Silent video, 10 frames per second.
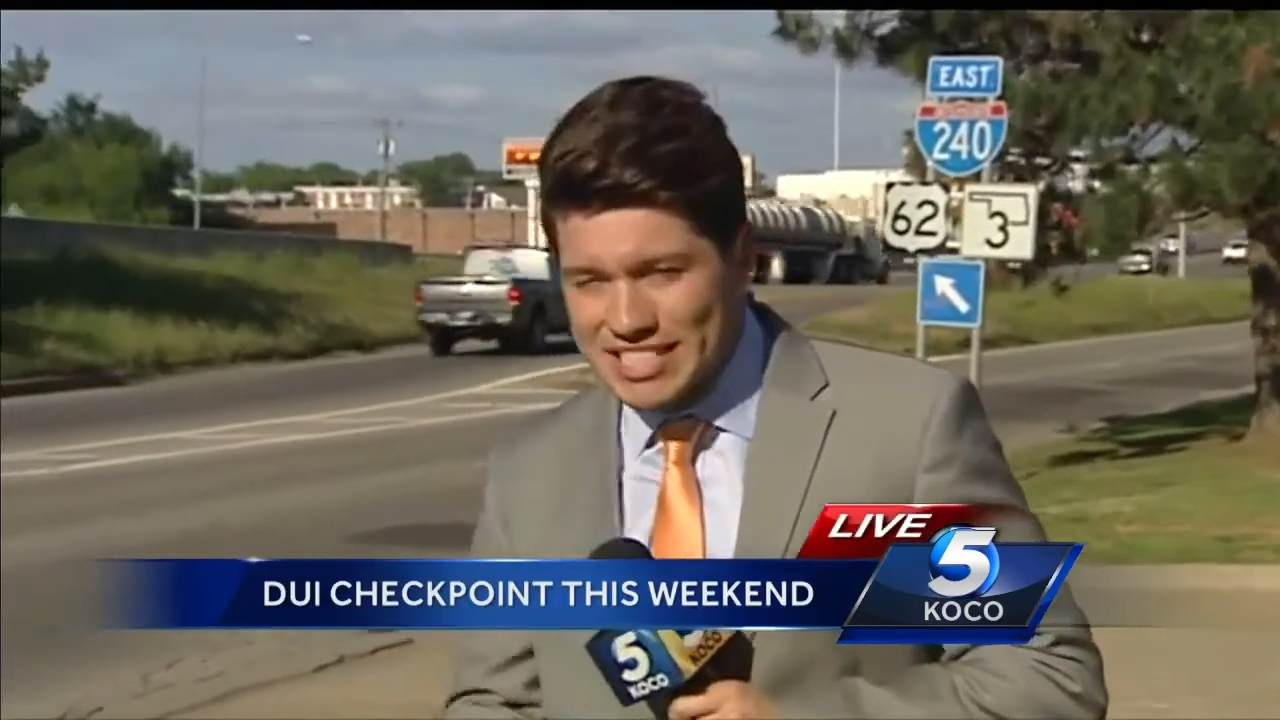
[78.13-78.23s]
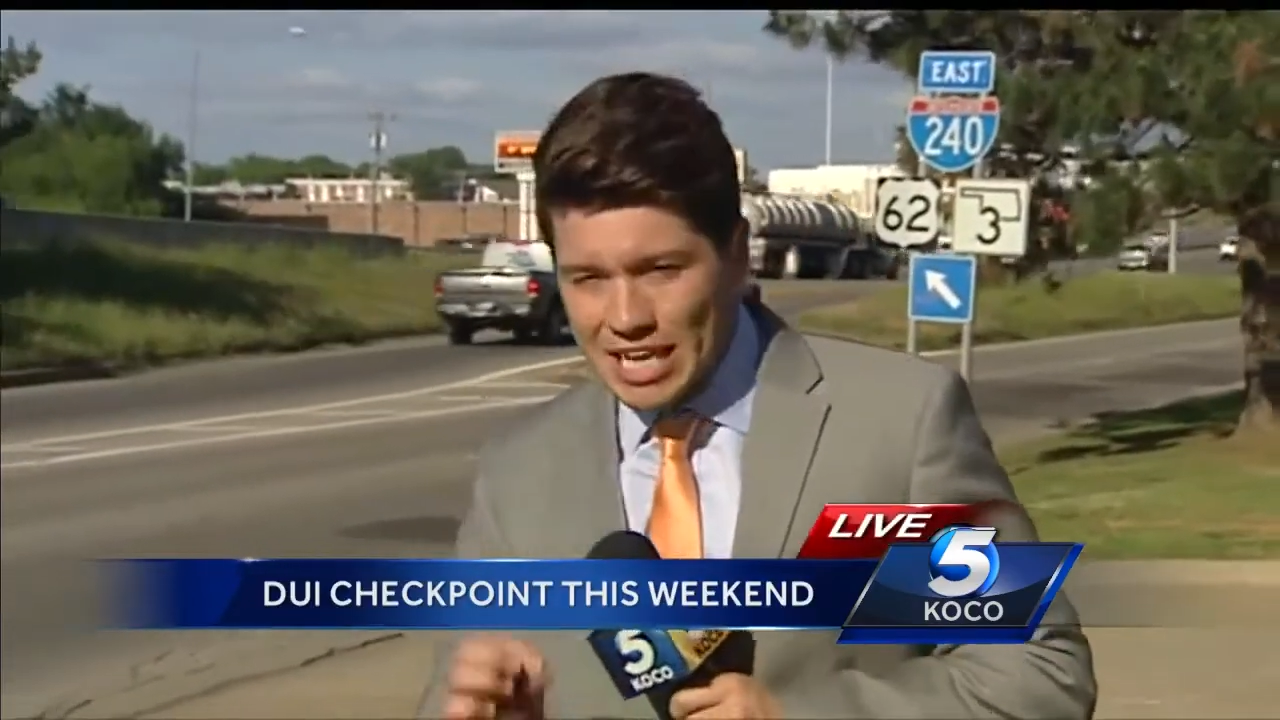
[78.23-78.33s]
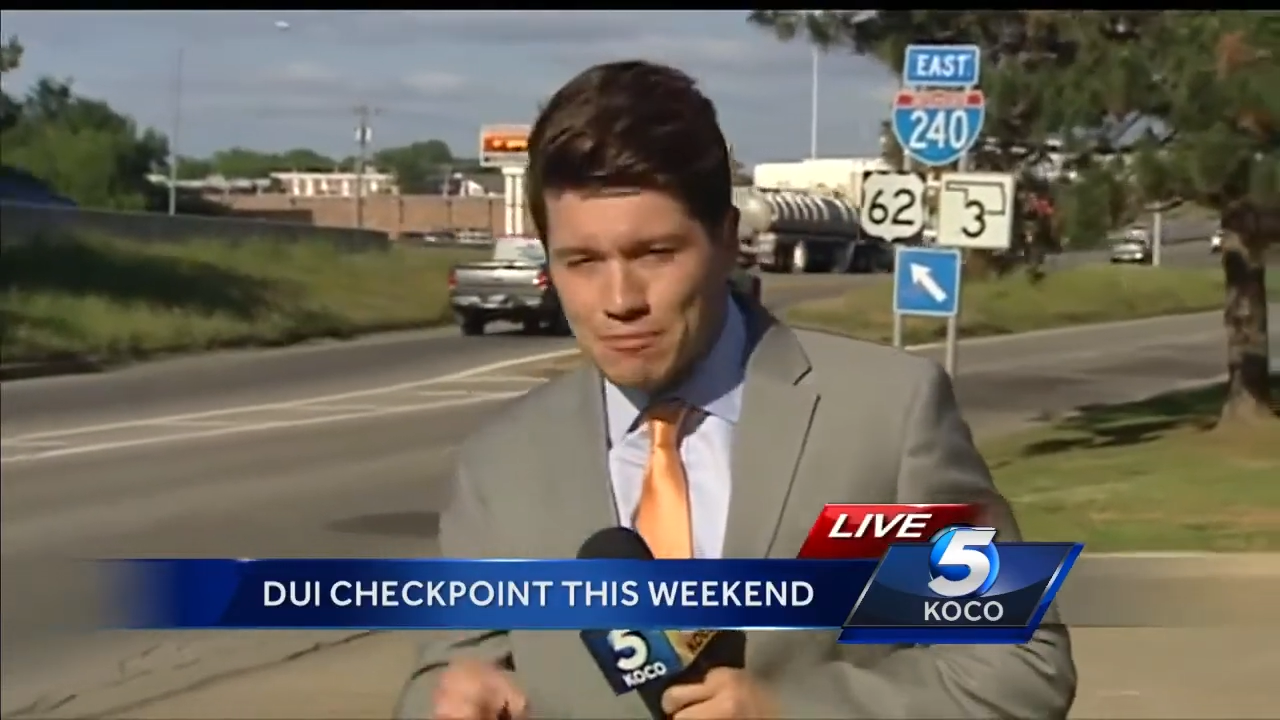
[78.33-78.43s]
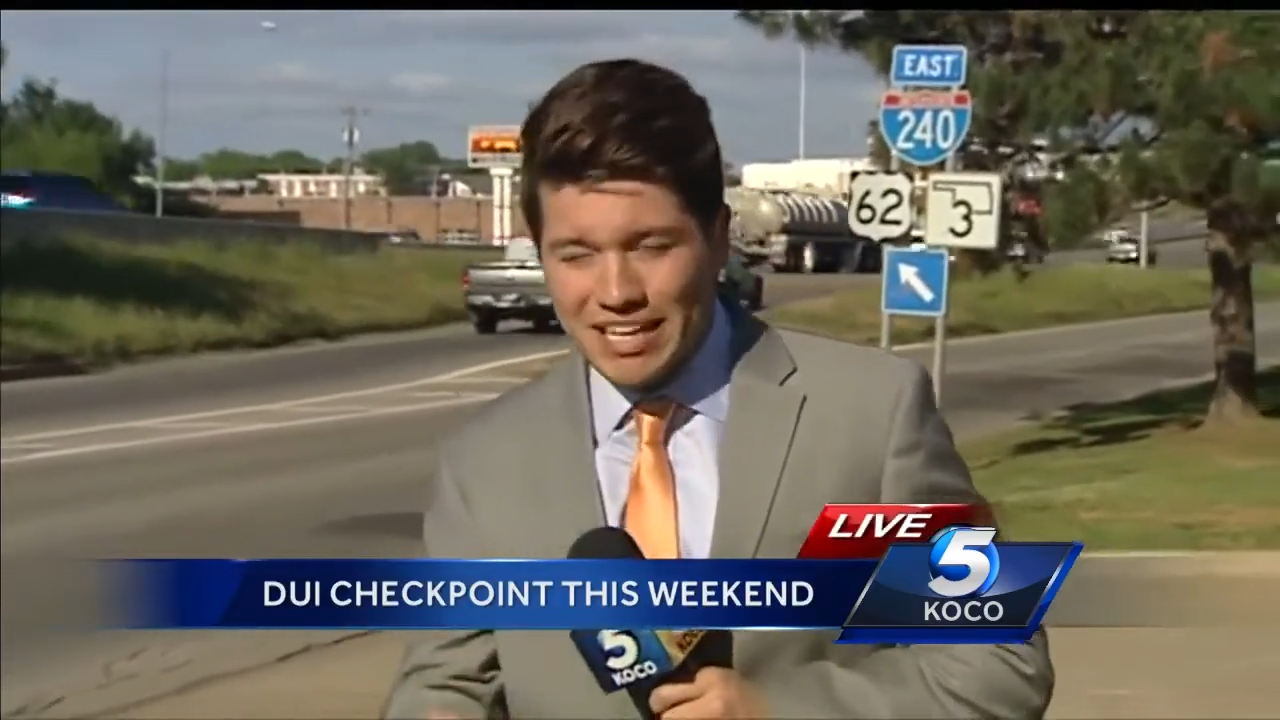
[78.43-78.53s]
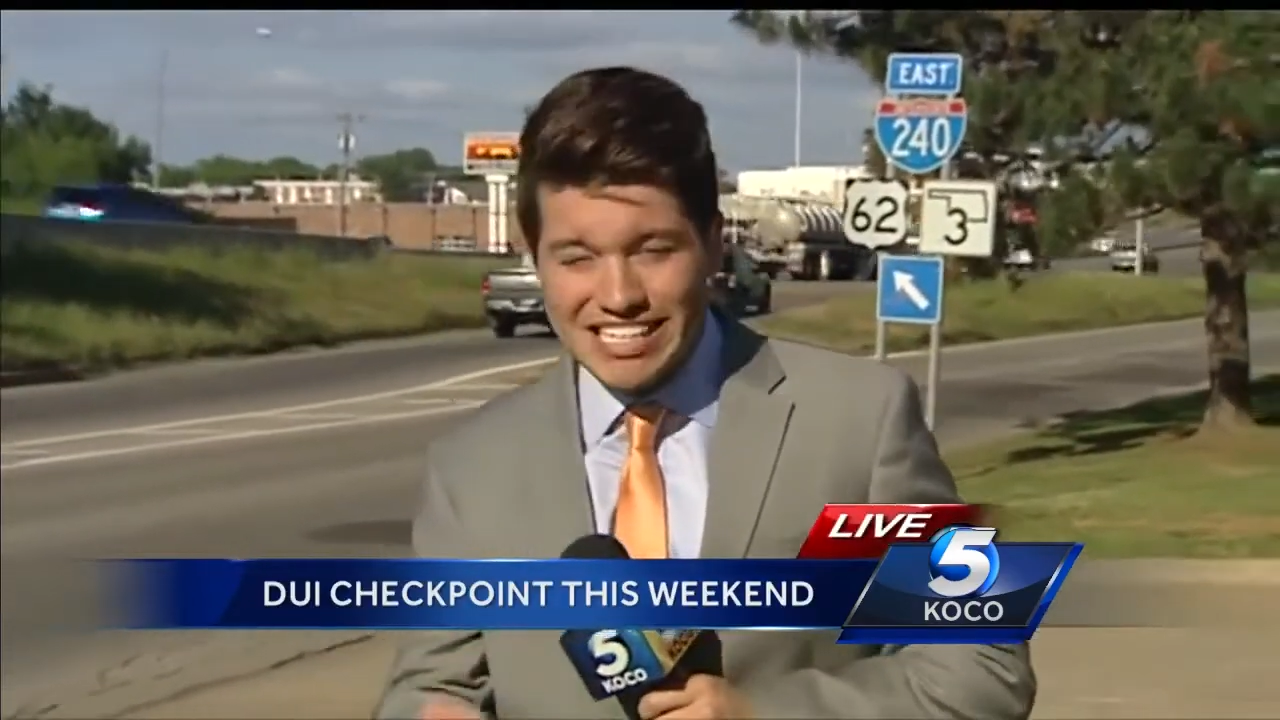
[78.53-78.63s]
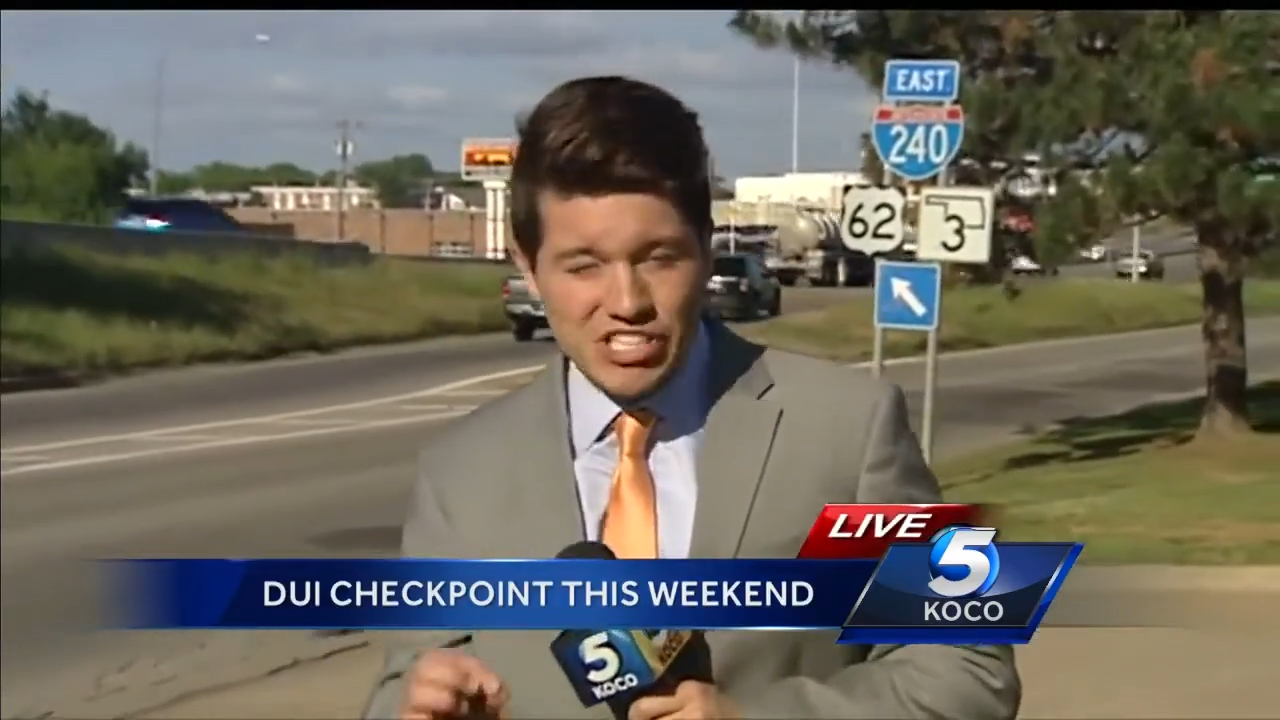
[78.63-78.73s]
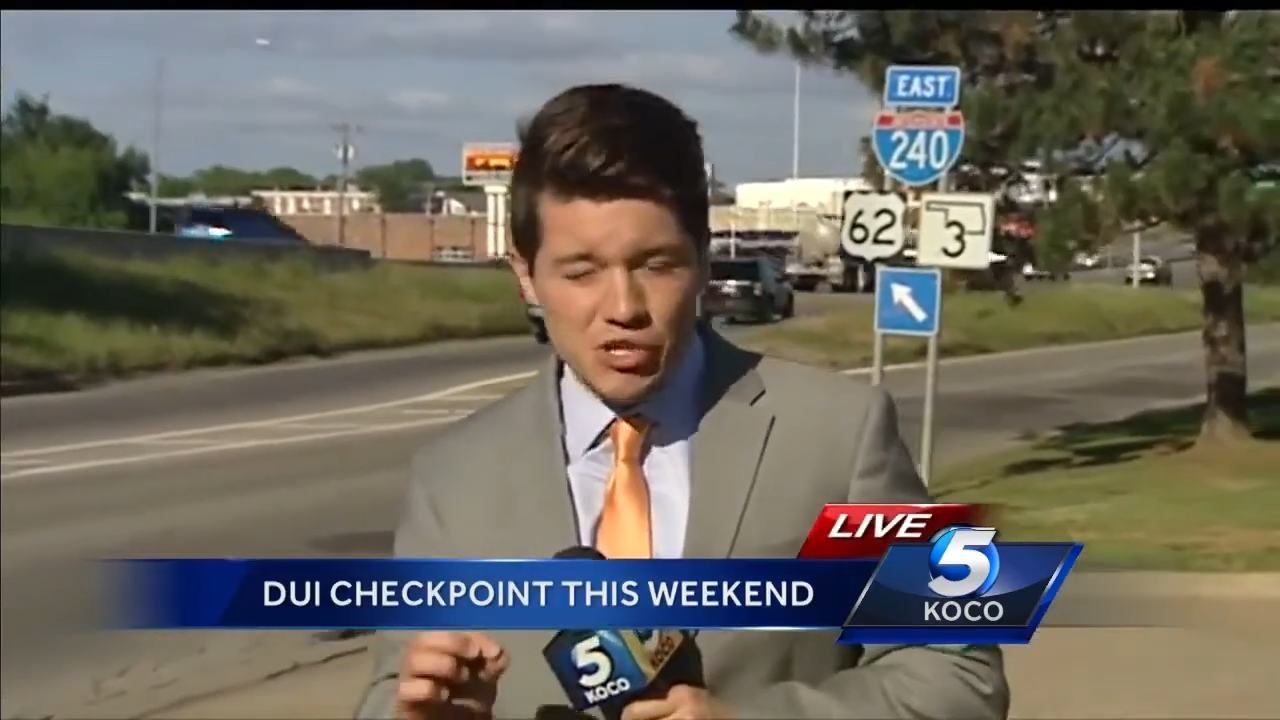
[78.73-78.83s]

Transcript: take place